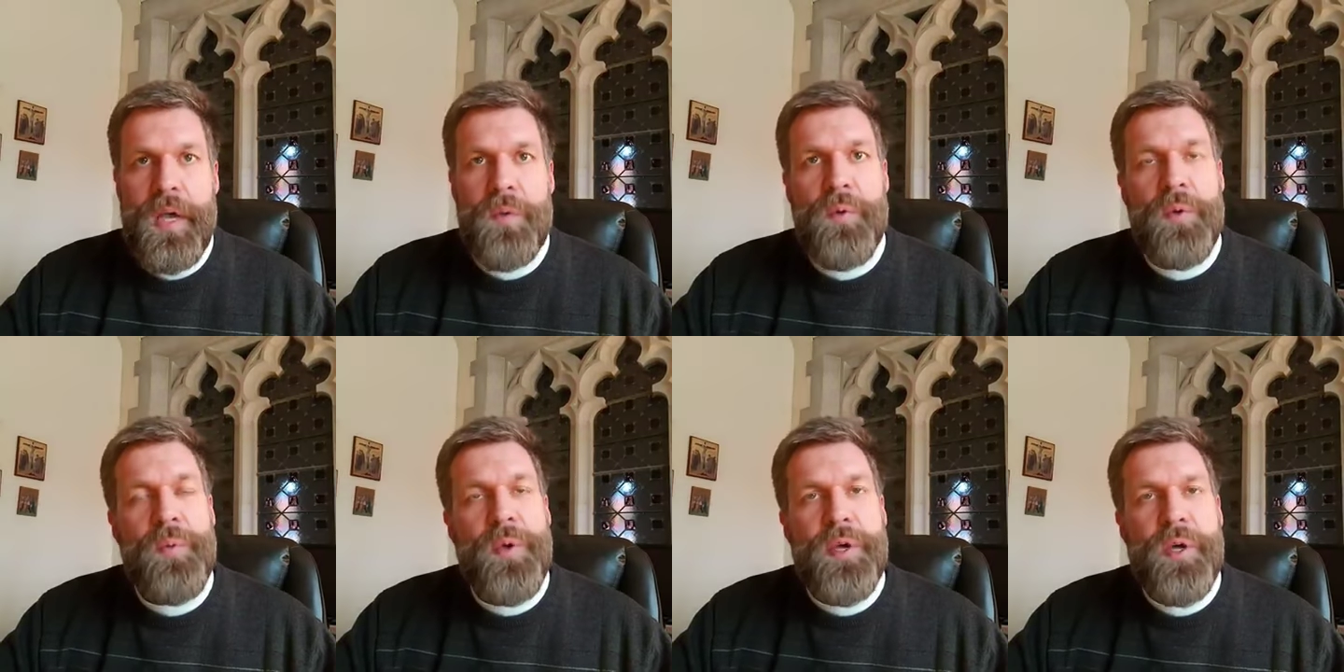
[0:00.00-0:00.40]

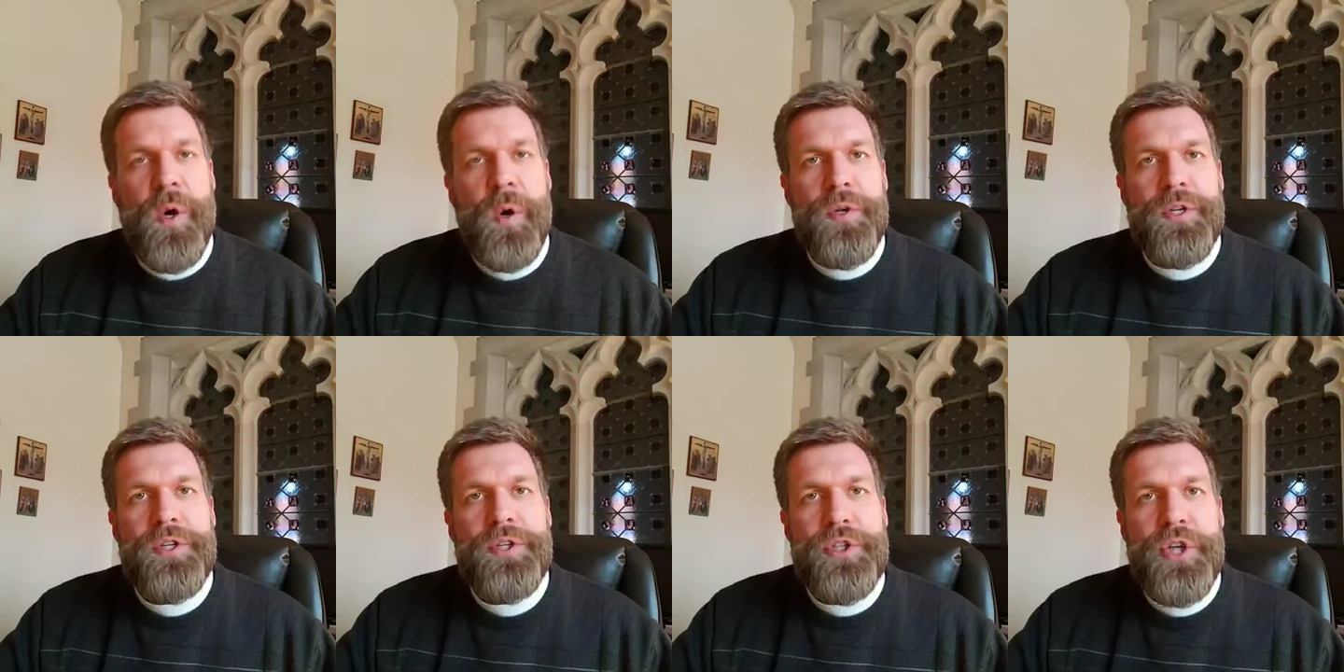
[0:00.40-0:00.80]
And when we
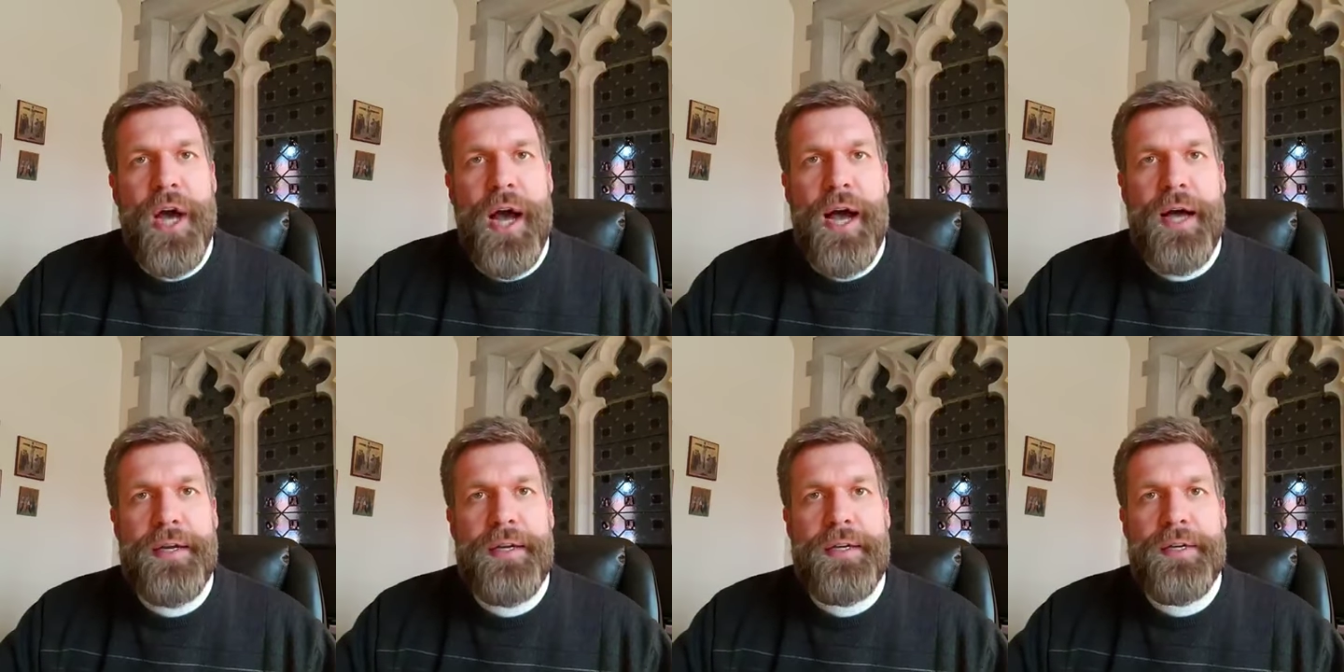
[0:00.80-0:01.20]
go to
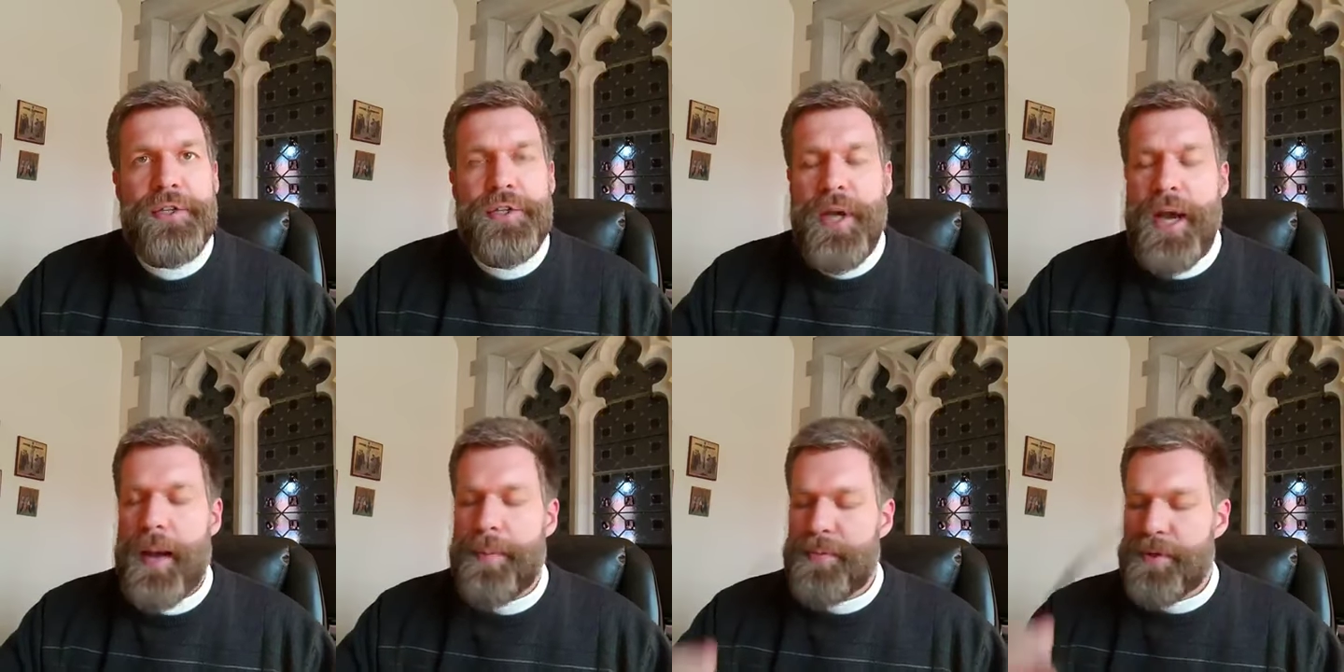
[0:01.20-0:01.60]
John
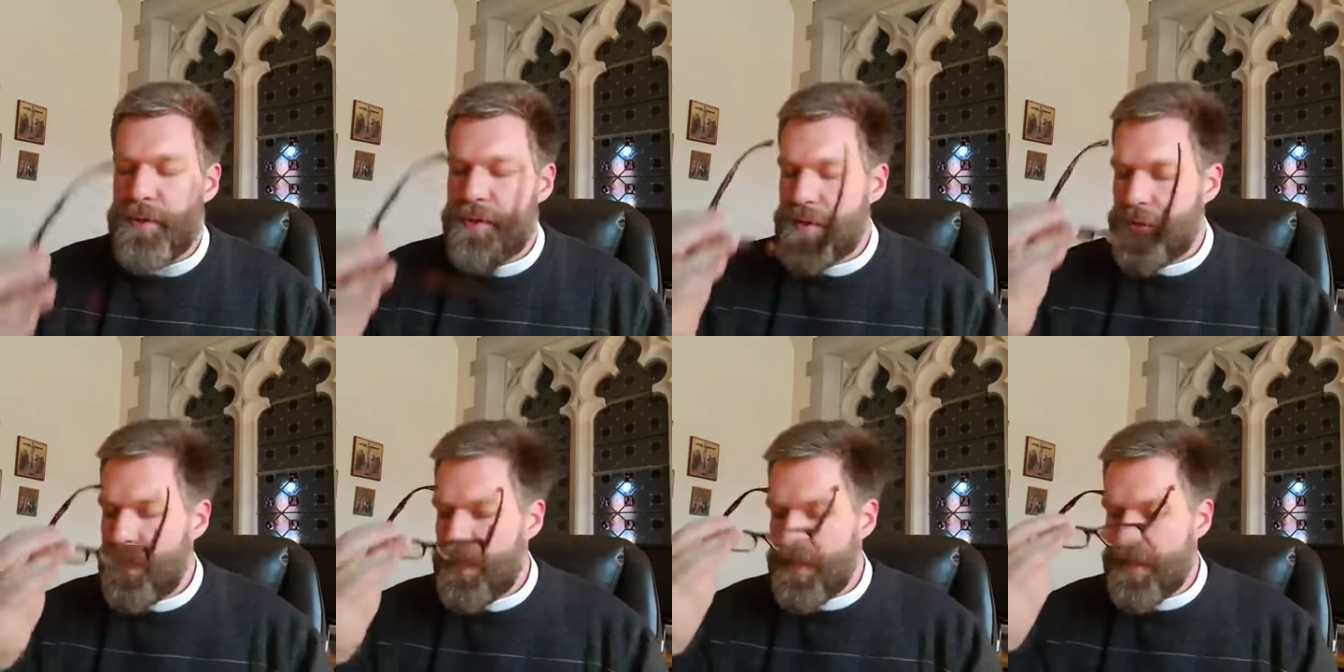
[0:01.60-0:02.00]
chapter
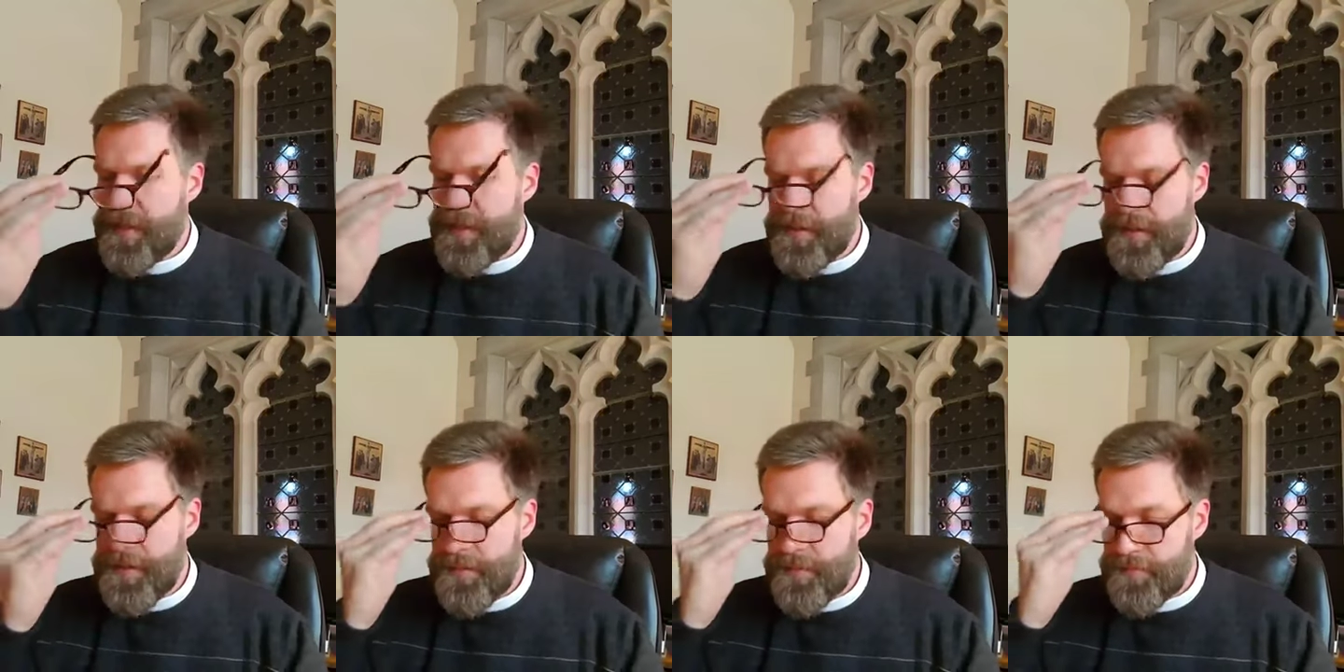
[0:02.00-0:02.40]

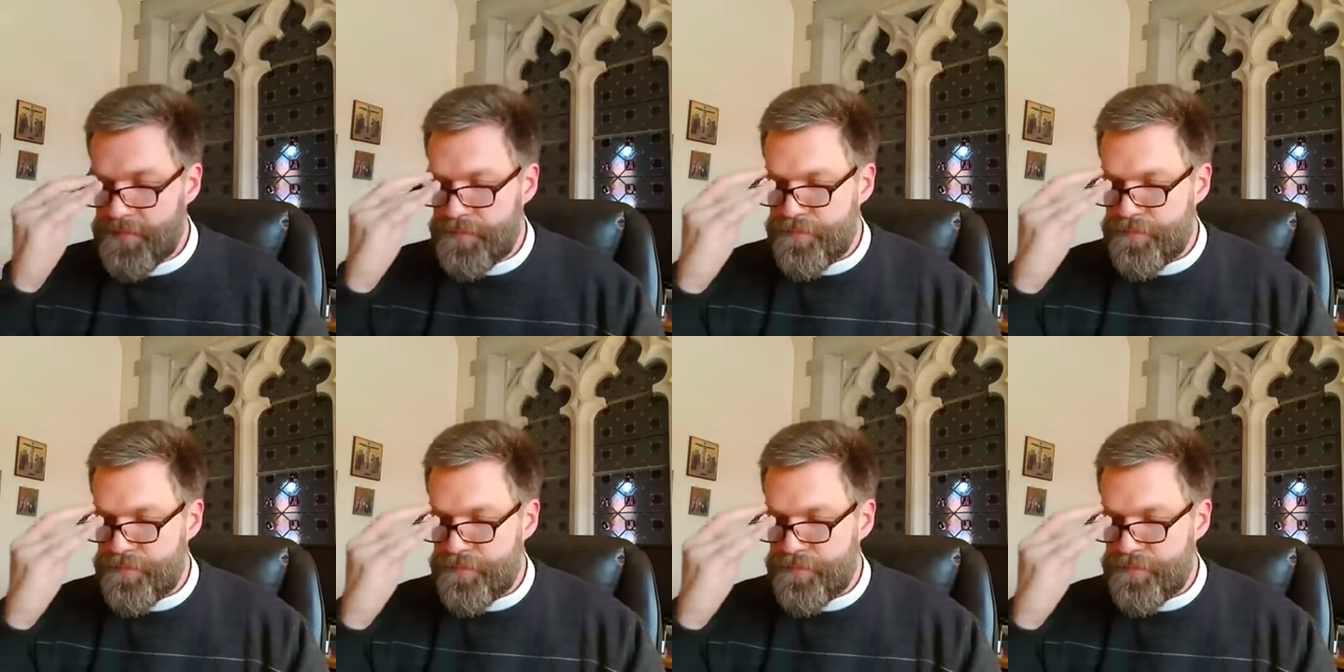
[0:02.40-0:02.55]
six,